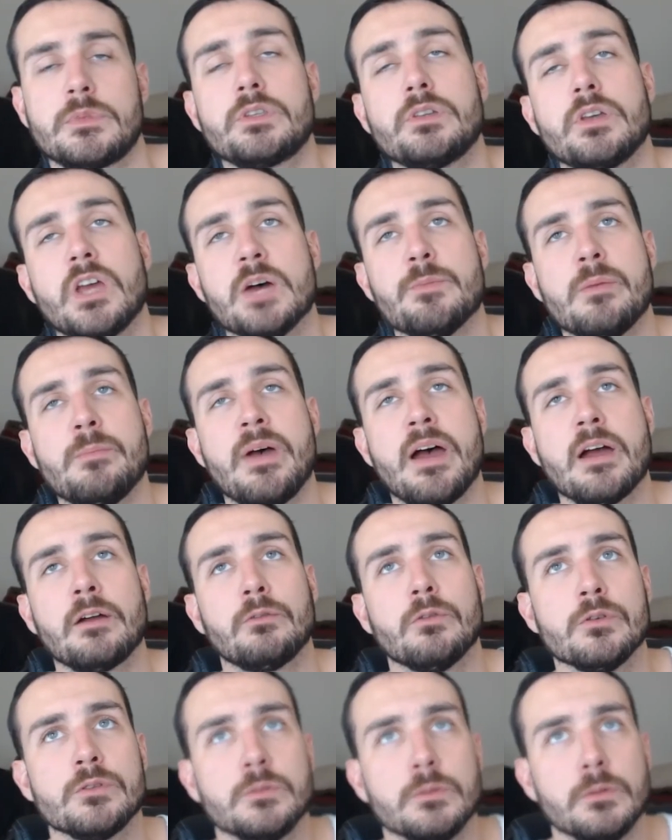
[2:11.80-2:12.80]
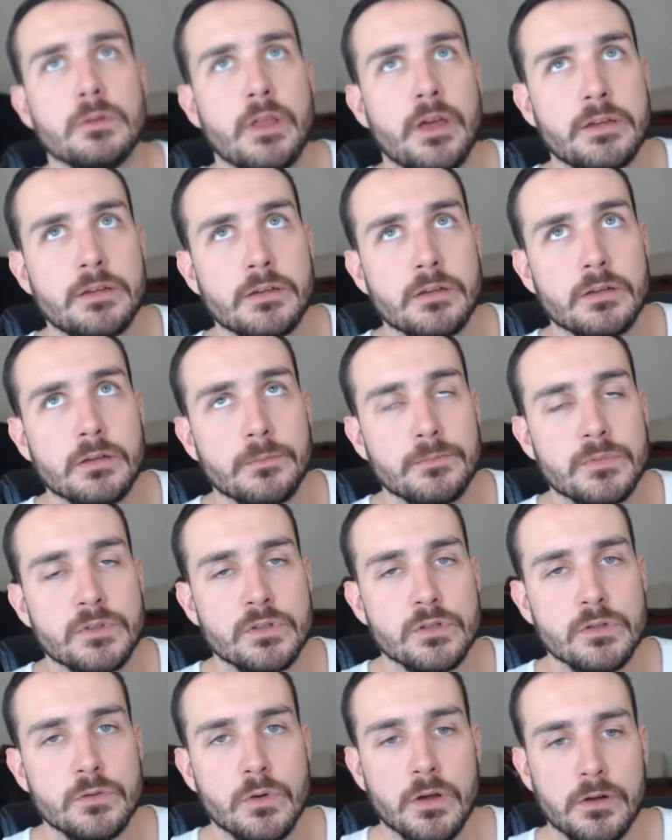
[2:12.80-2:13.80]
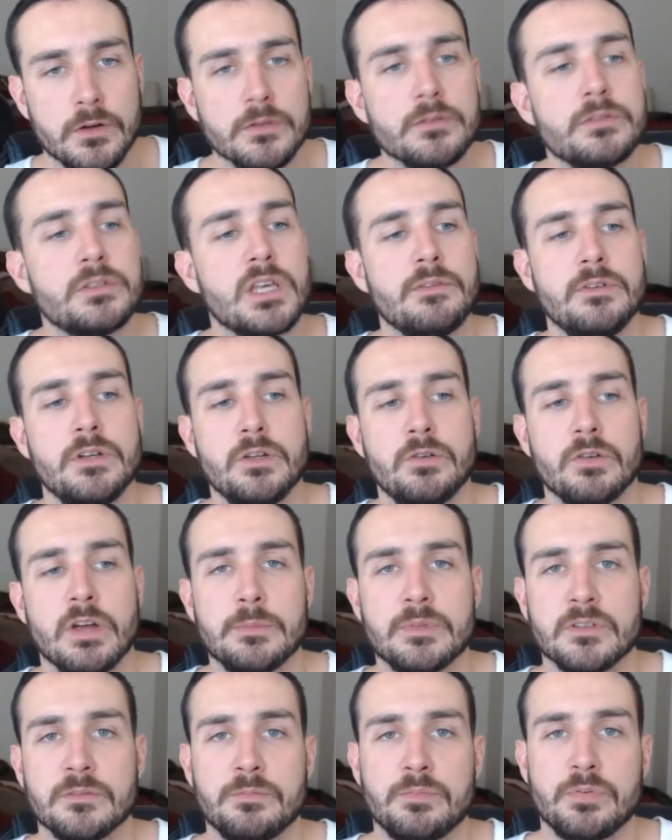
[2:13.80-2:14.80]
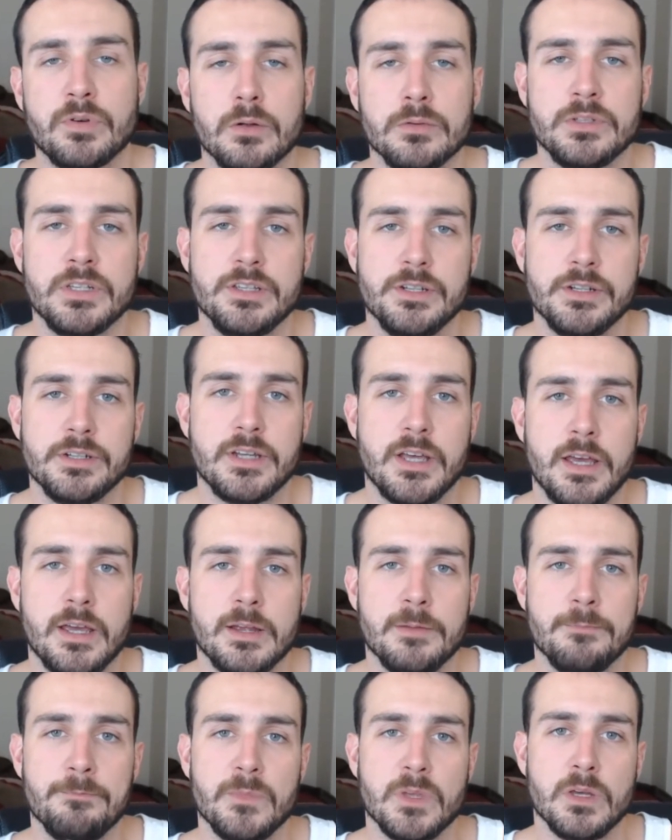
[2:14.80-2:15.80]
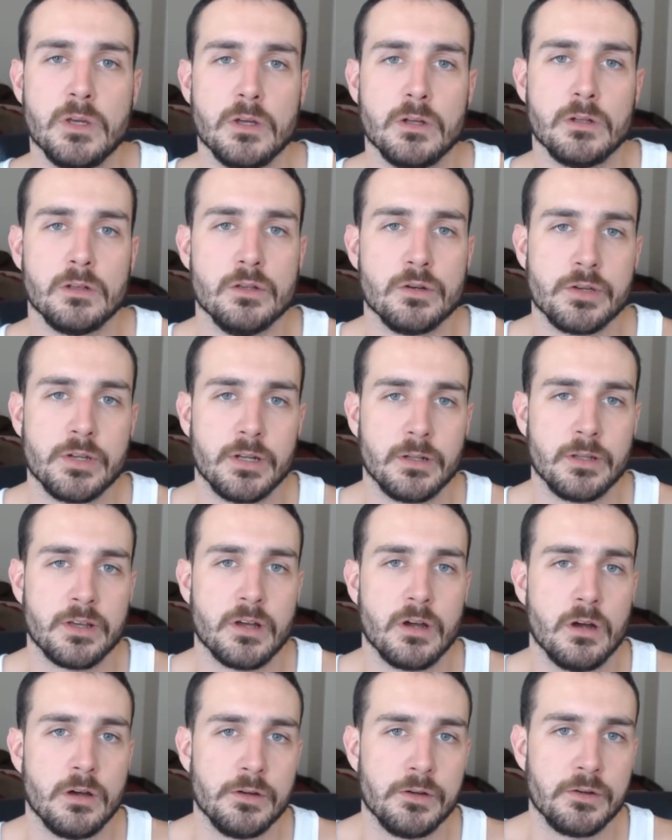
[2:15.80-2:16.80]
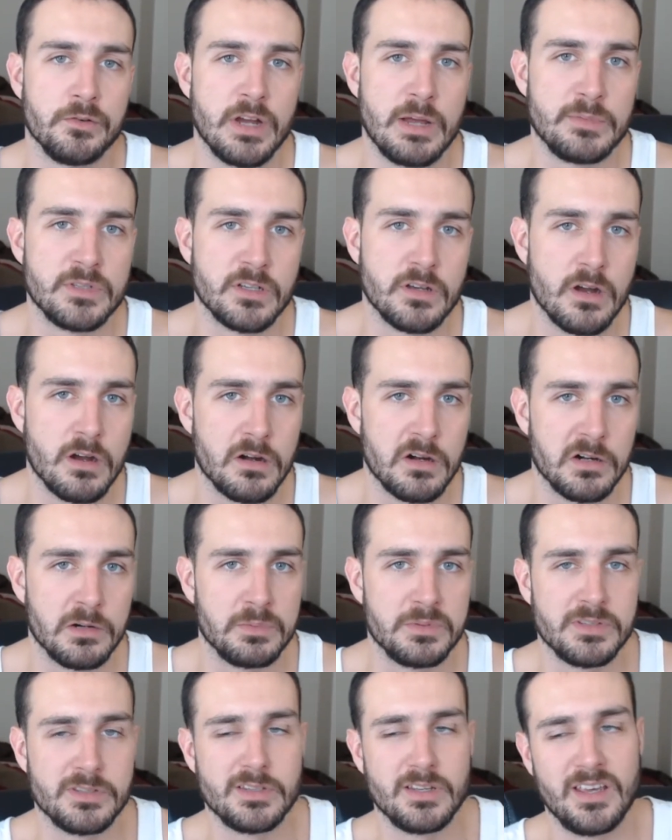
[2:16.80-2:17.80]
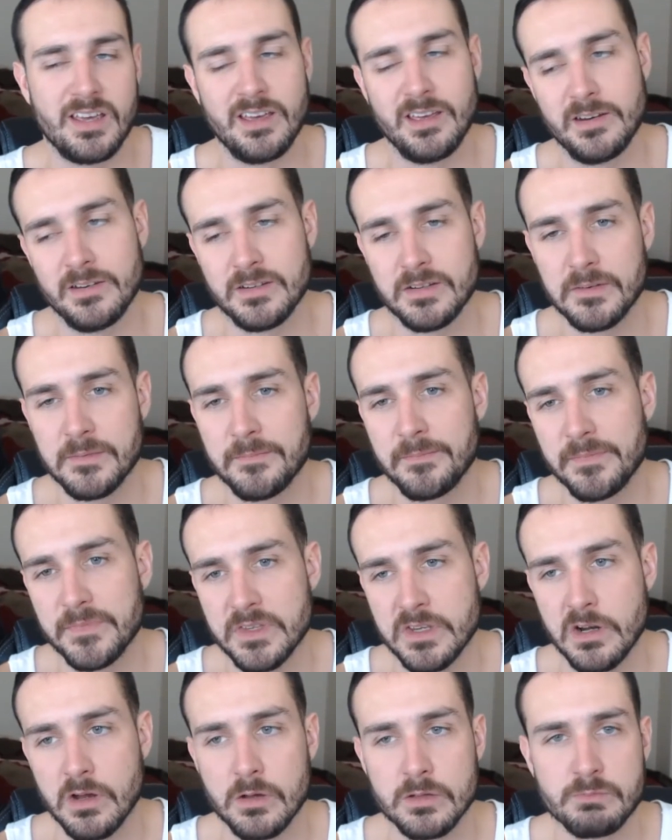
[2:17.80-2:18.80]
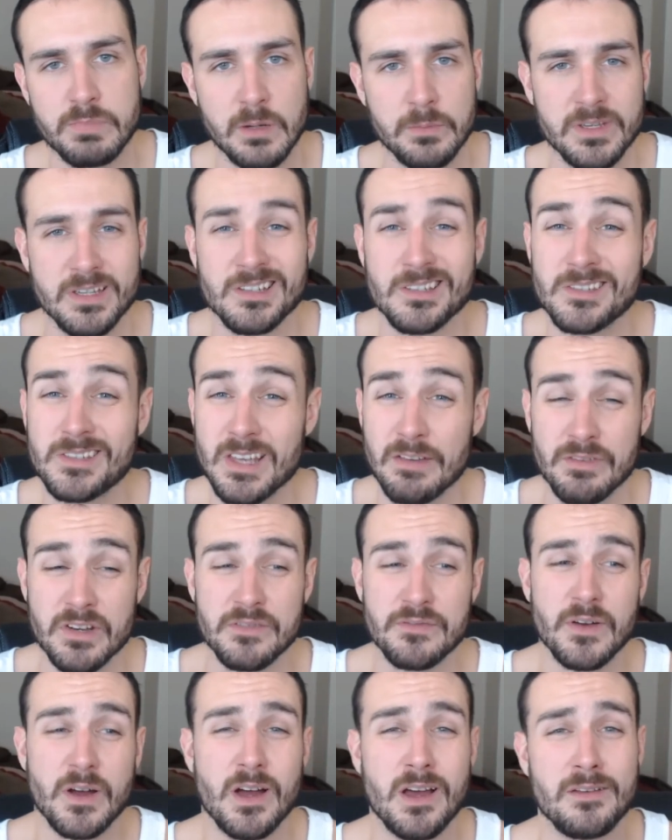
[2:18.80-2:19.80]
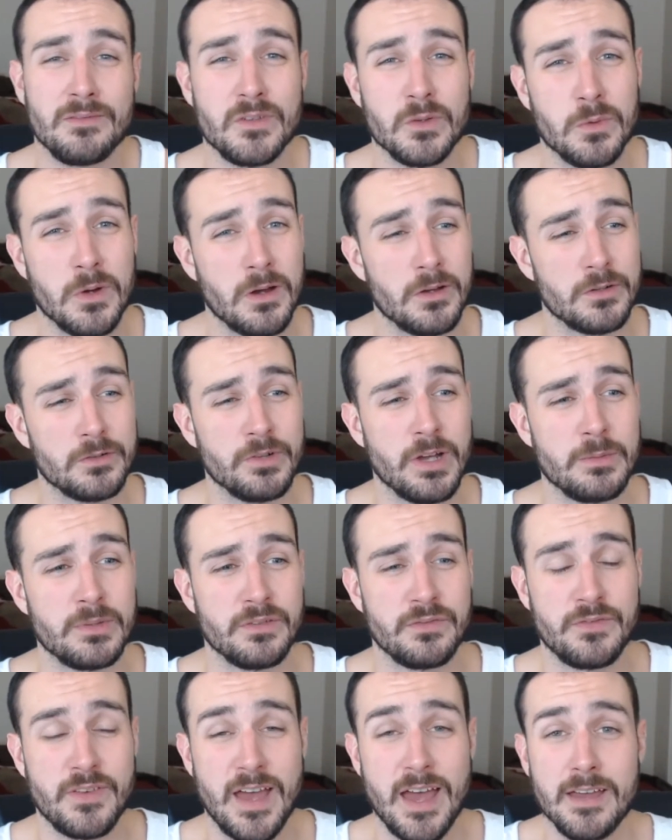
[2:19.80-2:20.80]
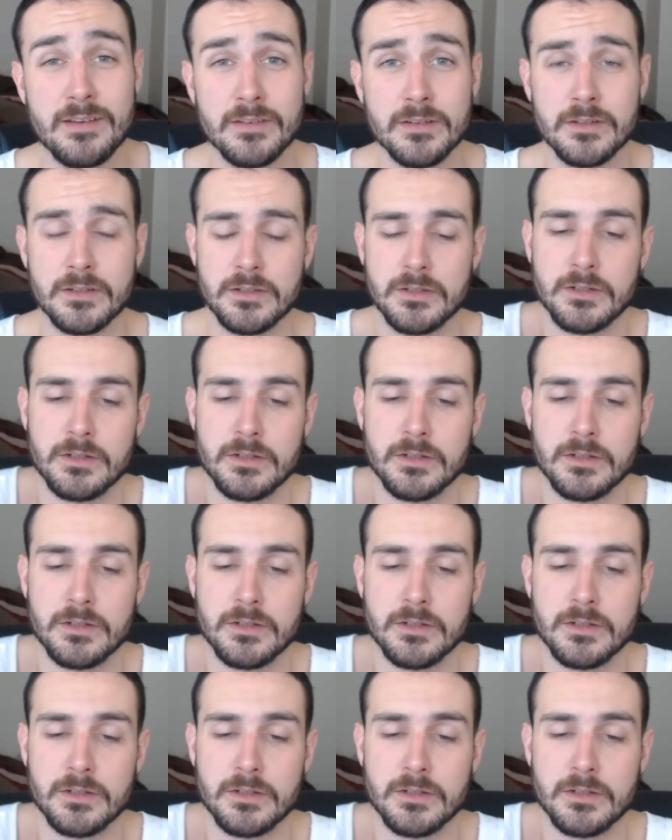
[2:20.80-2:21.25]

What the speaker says: So yeah, my macros were like 270 grams of protein a day, looking at like 100 grams of carbs, and I was probably eating 75 to 100 grams of fat.